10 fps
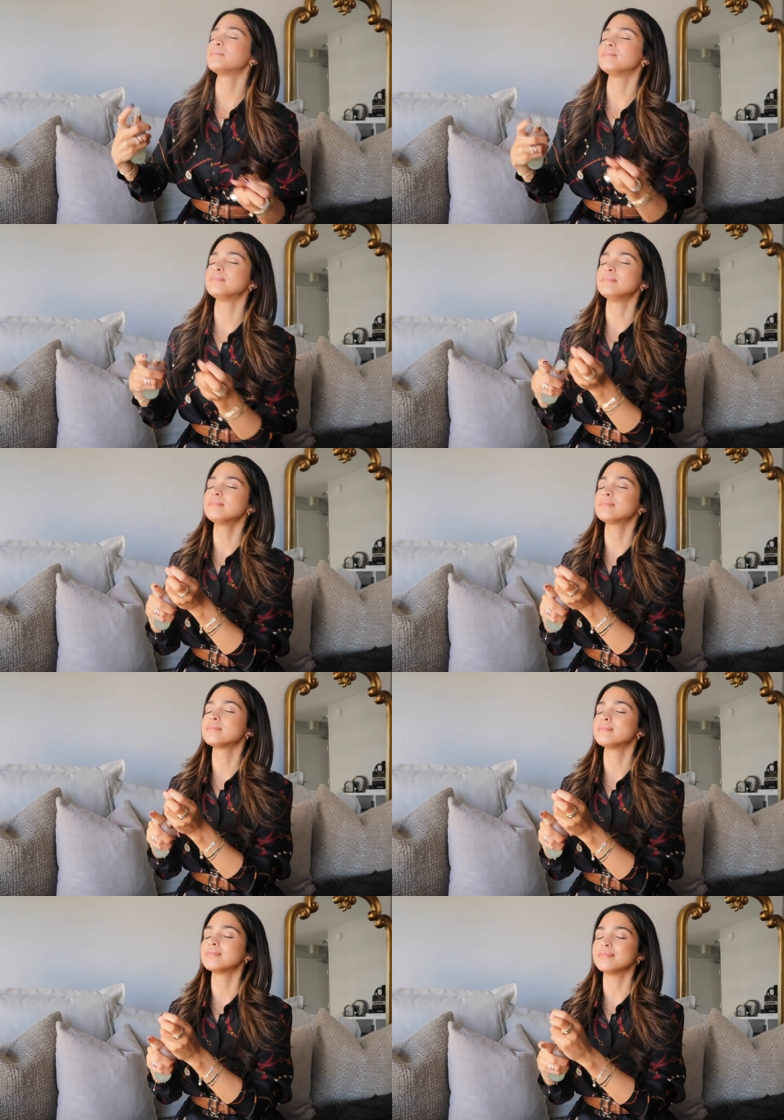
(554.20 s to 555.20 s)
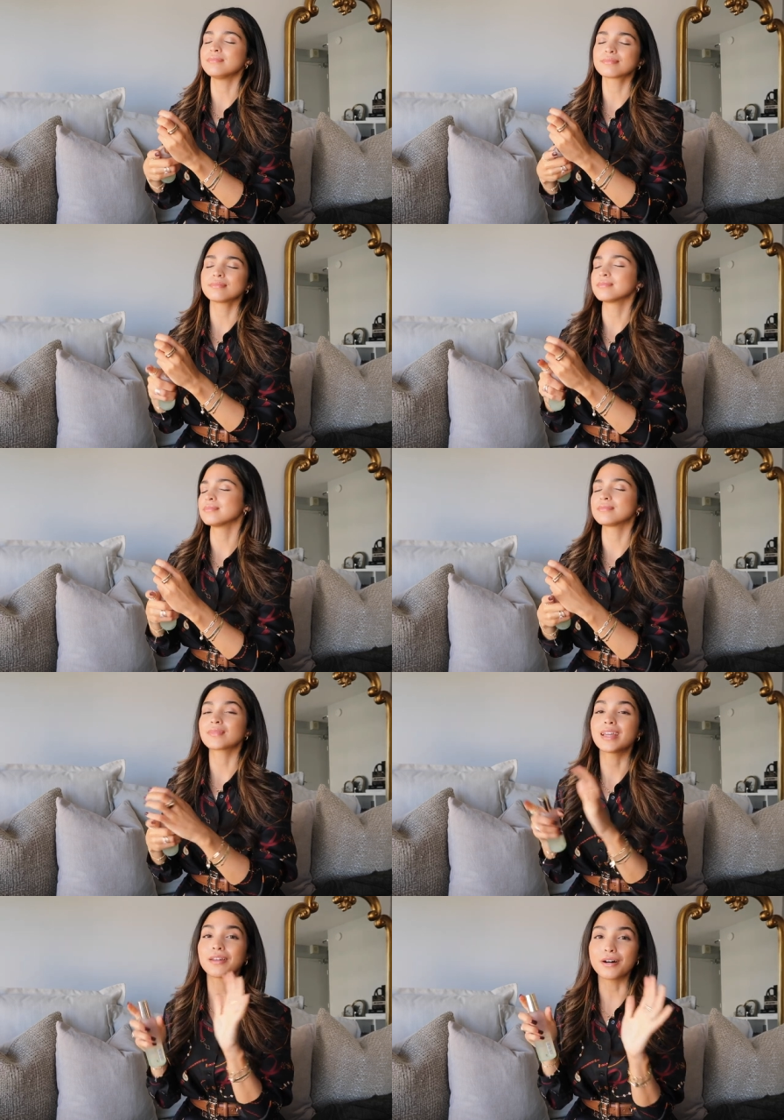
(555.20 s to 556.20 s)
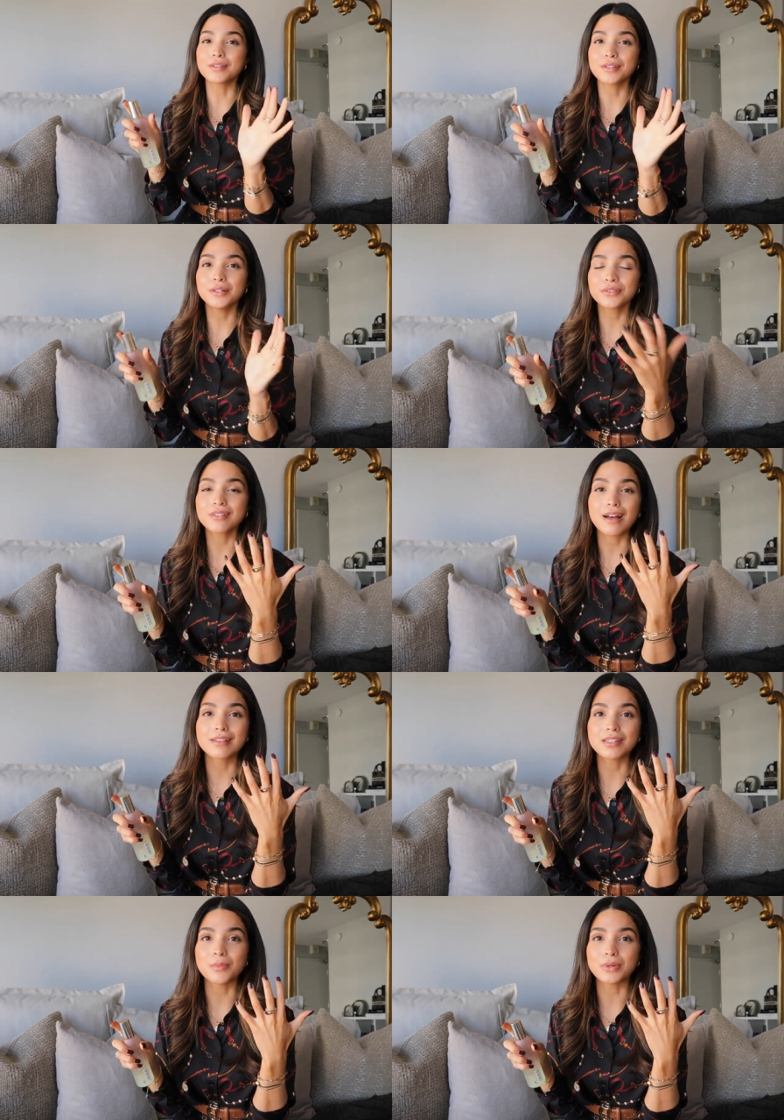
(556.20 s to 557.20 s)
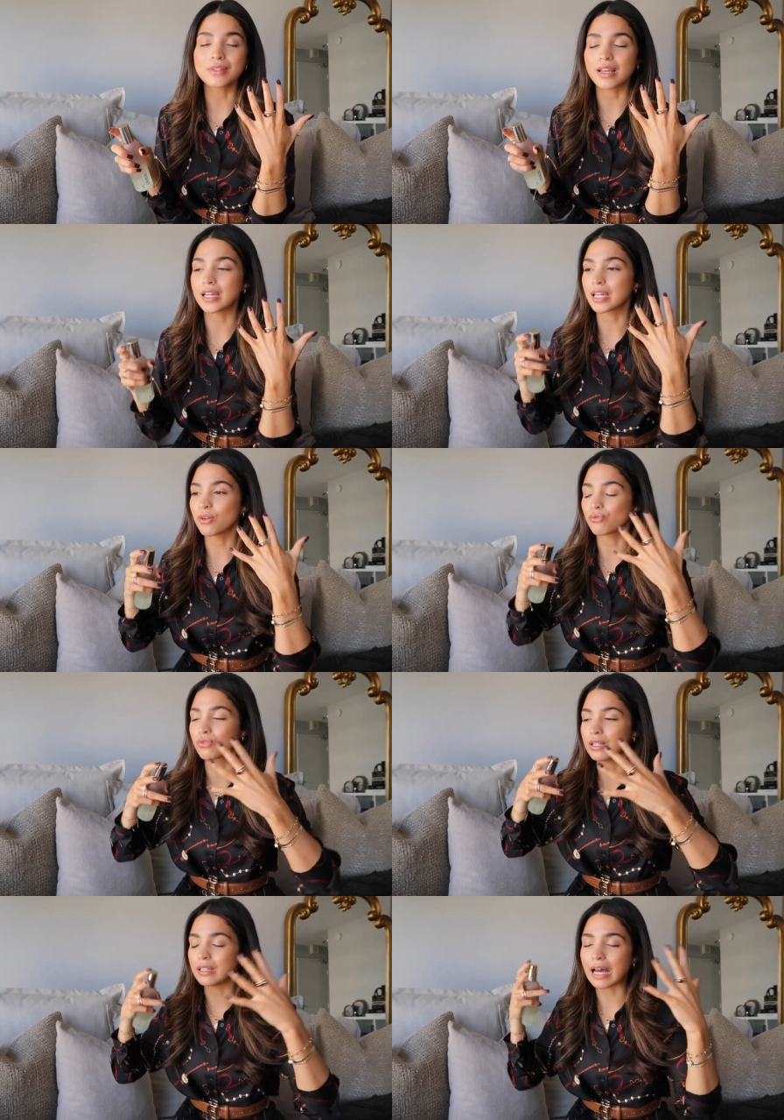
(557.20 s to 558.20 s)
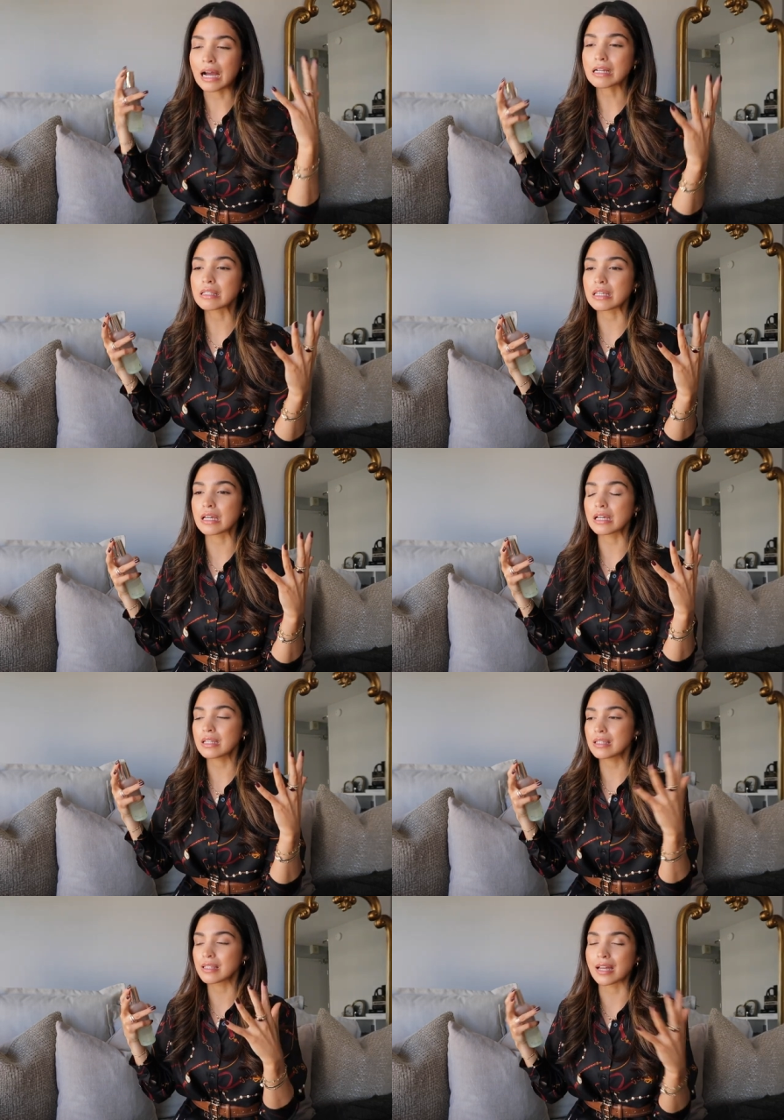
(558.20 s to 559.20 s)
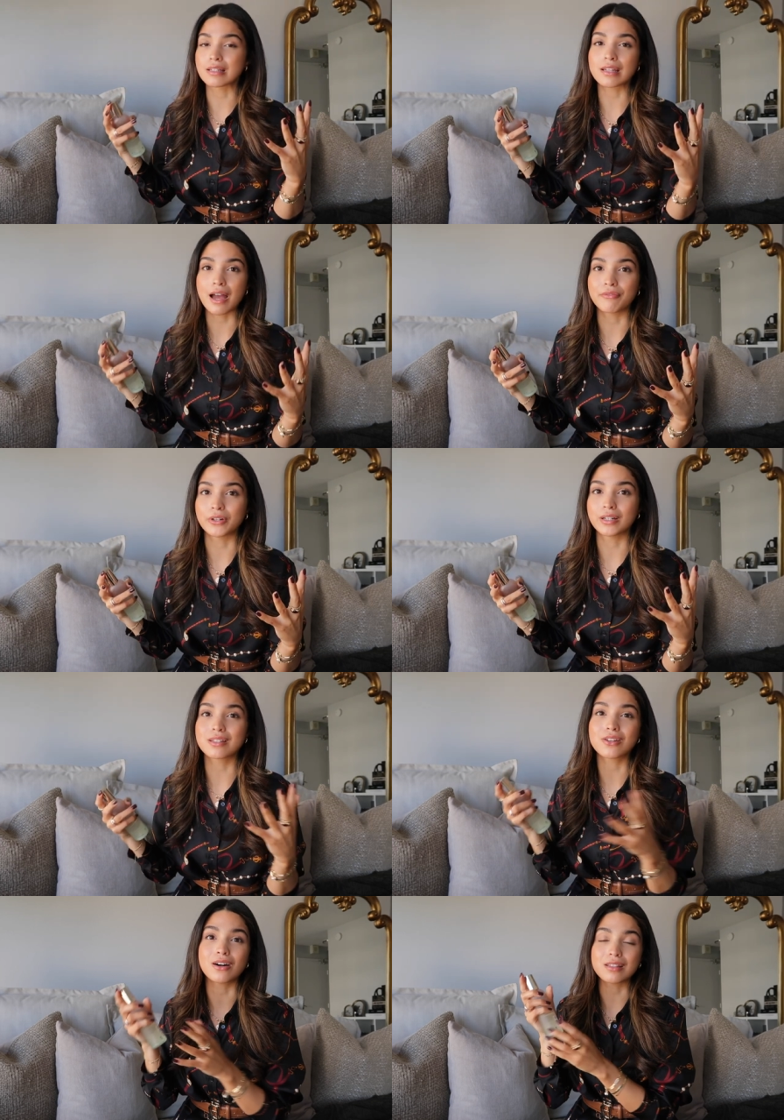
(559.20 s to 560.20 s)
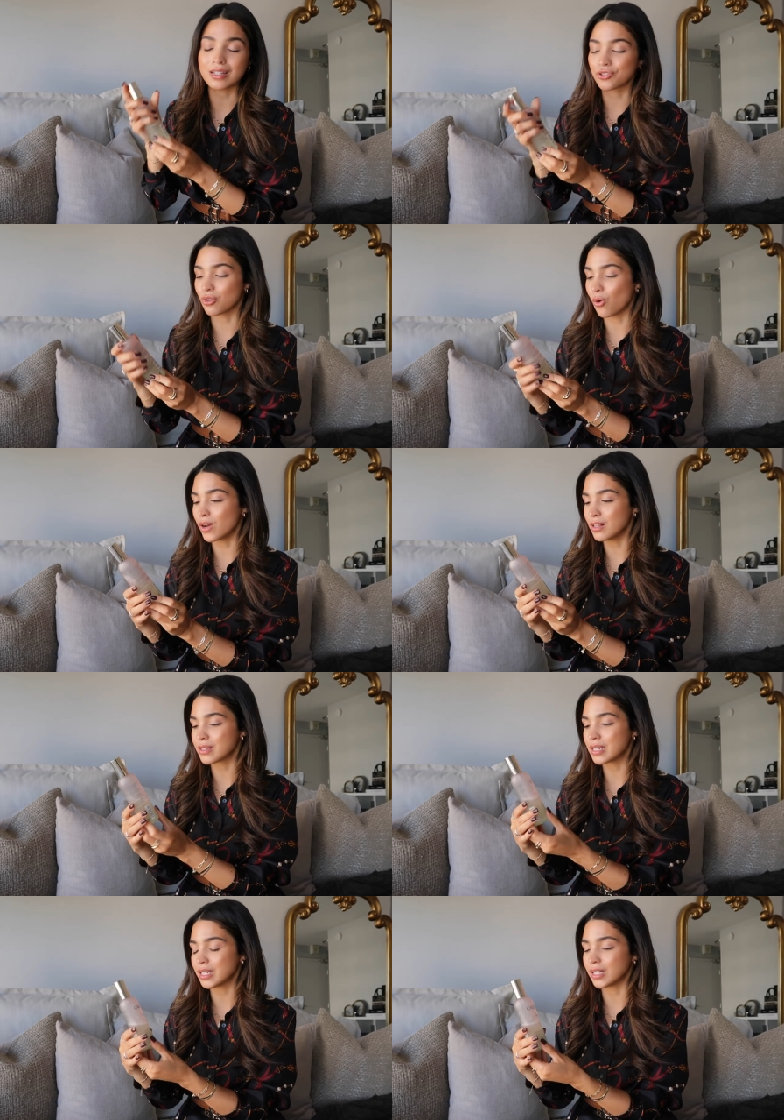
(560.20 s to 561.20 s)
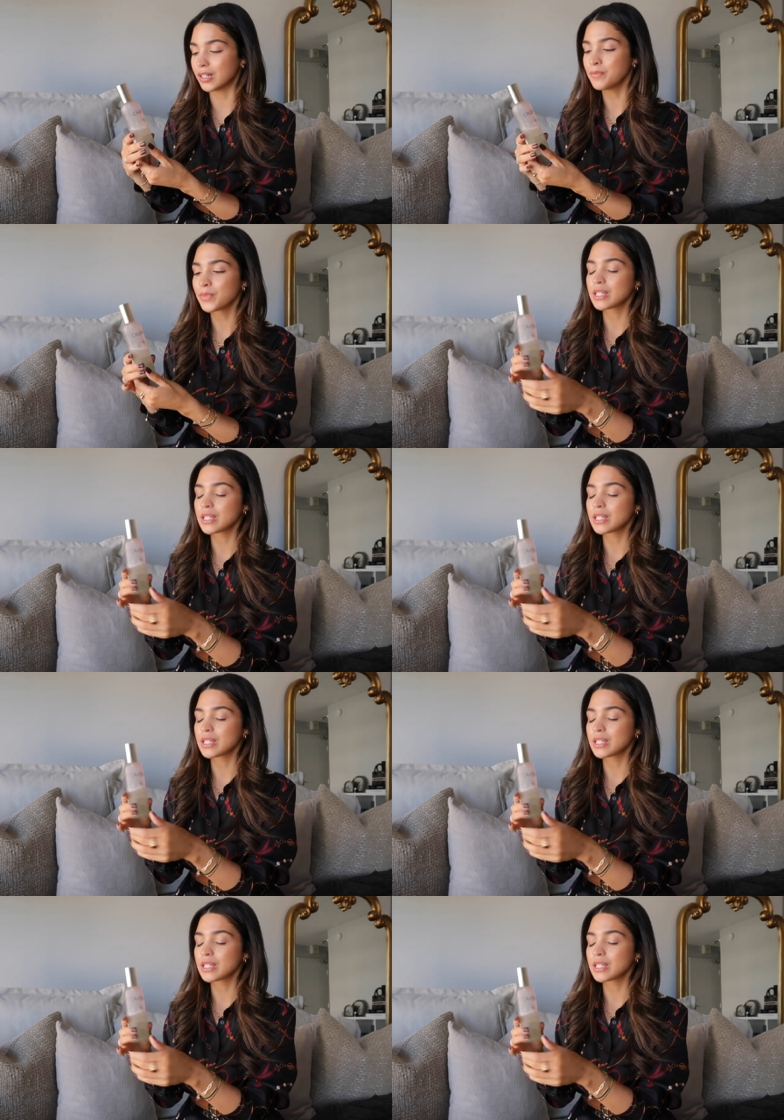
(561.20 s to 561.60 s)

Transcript: Mmm. It also just has the most like relaxing scent ever. It's got essential oils in here.